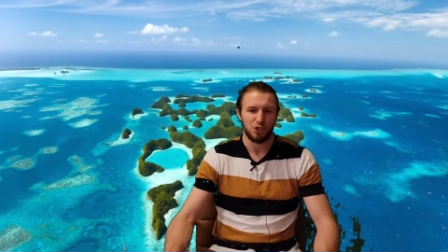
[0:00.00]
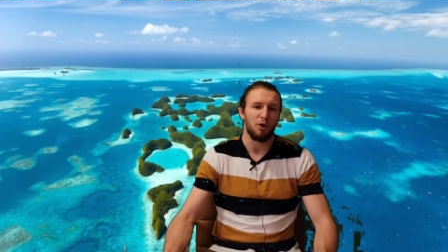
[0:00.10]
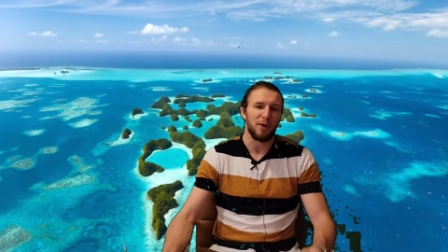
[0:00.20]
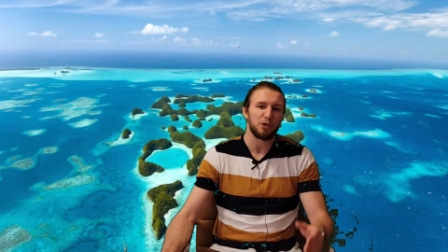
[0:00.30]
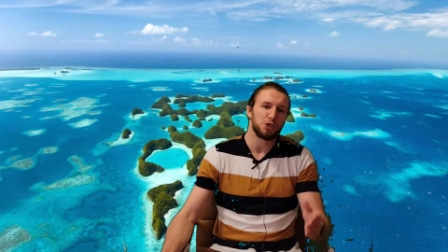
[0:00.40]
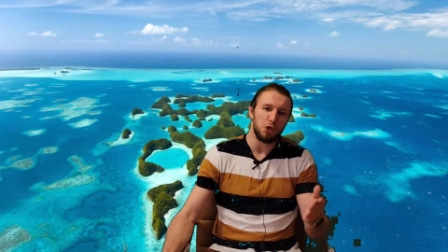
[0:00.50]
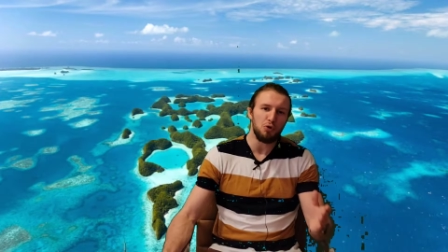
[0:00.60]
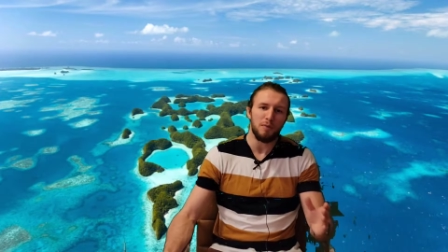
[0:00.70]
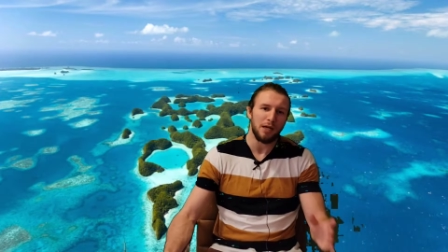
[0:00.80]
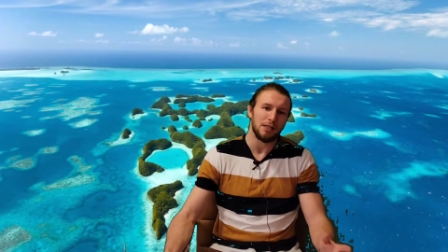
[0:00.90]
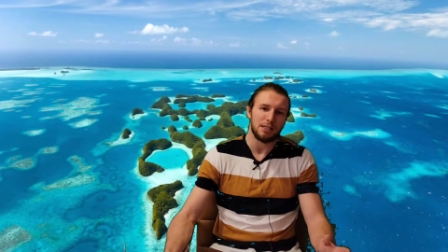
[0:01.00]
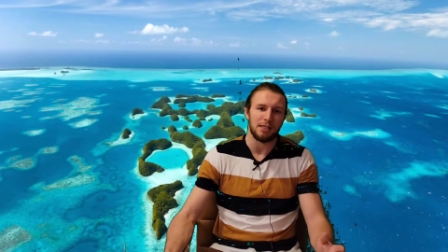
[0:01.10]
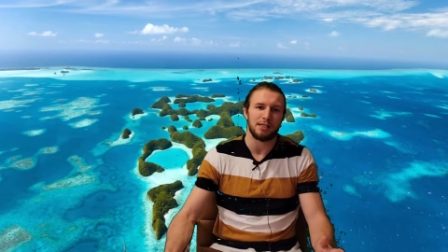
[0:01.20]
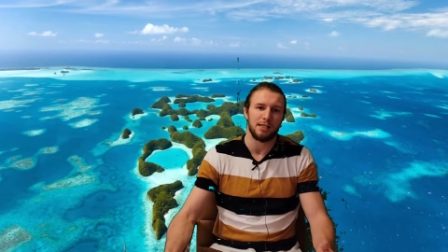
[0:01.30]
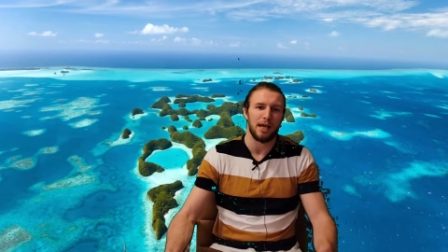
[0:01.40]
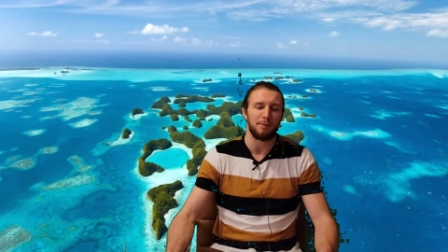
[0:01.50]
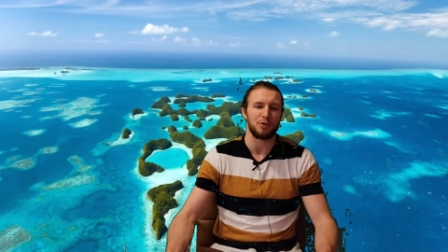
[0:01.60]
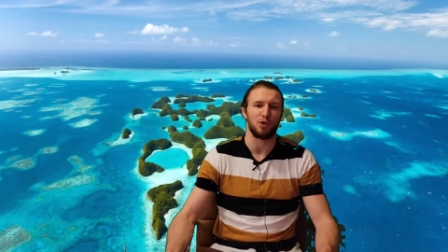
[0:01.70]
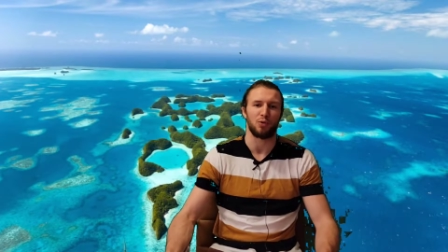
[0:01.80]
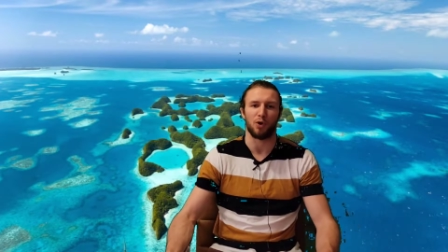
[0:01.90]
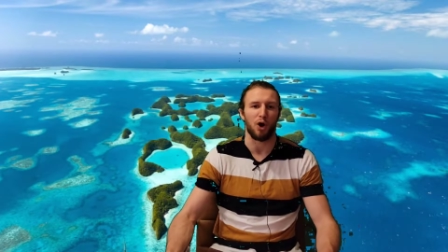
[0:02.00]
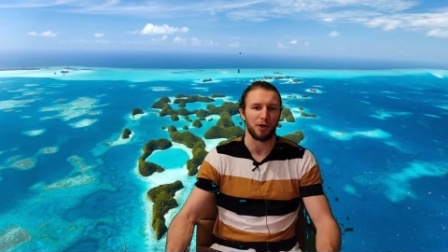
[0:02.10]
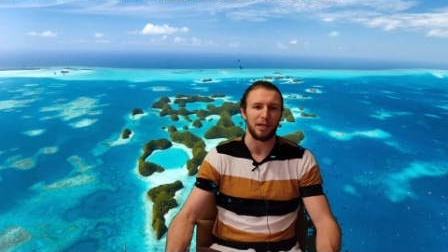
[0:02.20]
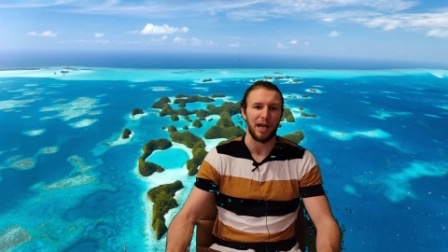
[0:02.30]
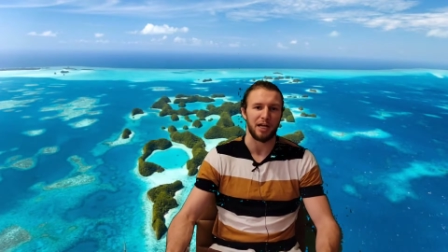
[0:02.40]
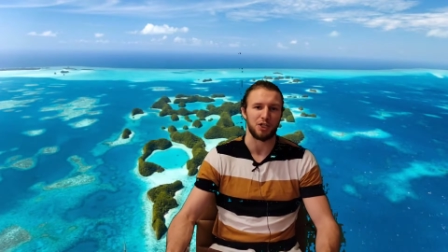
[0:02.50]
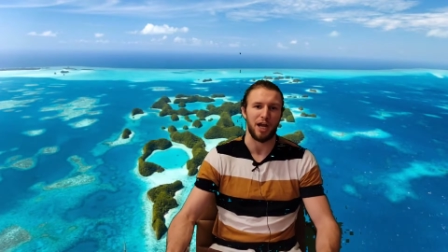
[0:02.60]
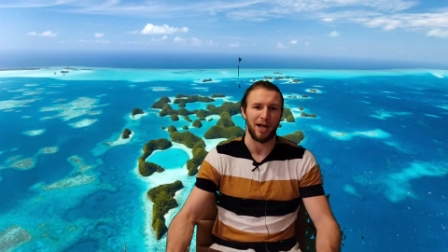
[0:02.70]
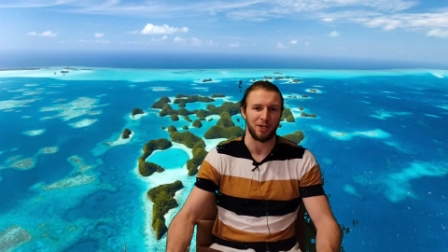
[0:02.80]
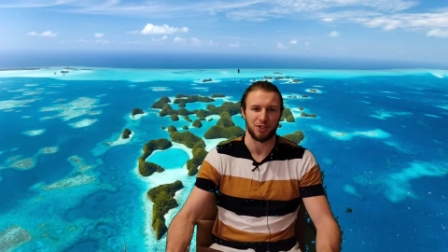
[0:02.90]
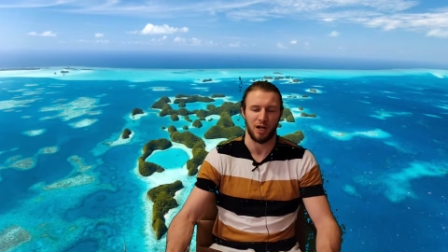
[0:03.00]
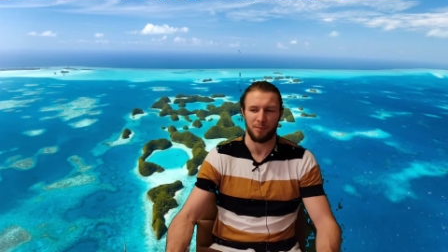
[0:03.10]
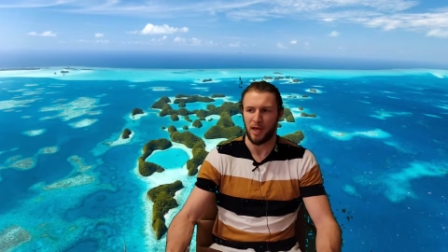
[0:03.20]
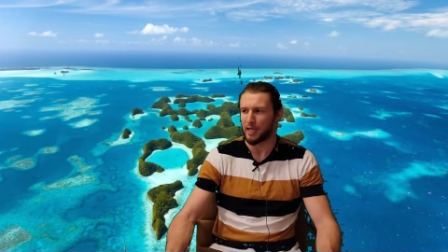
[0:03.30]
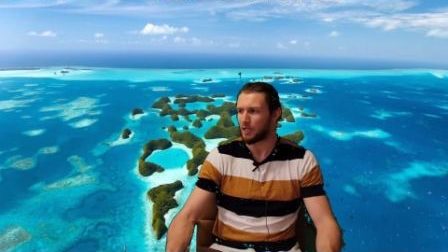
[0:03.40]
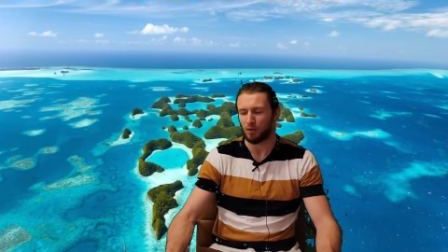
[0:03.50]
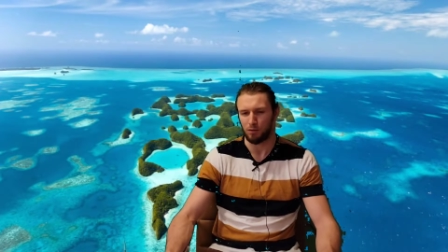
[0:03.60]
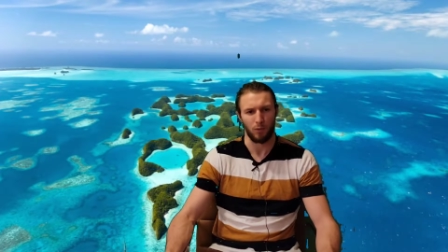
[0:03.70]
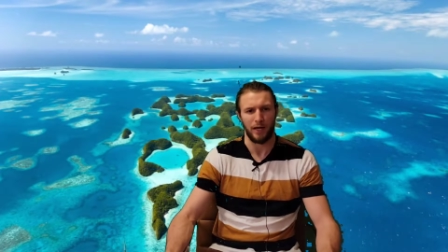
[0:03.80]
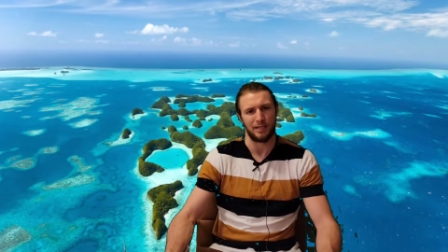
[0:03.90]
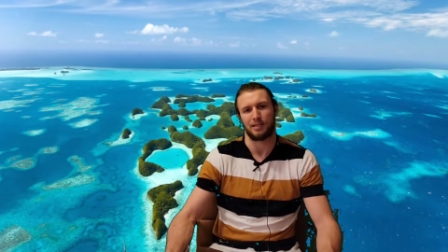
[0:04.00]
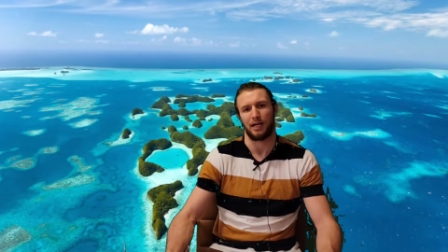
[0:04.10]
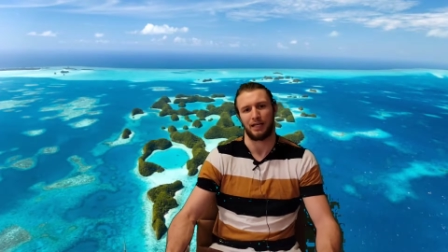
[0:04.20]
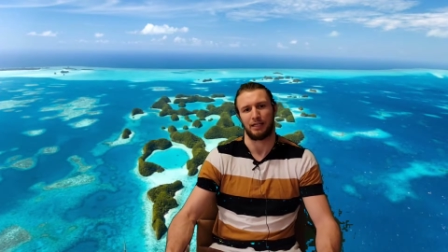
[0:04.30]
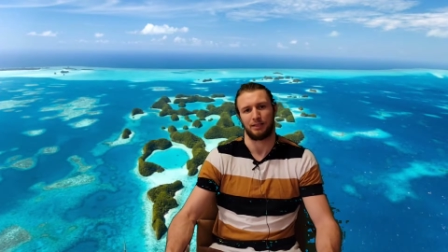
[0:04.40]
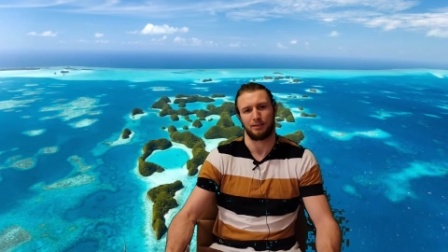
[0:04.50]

So about 2 minutes into the episode, we're already at a challenge, and I'm like, wait a second.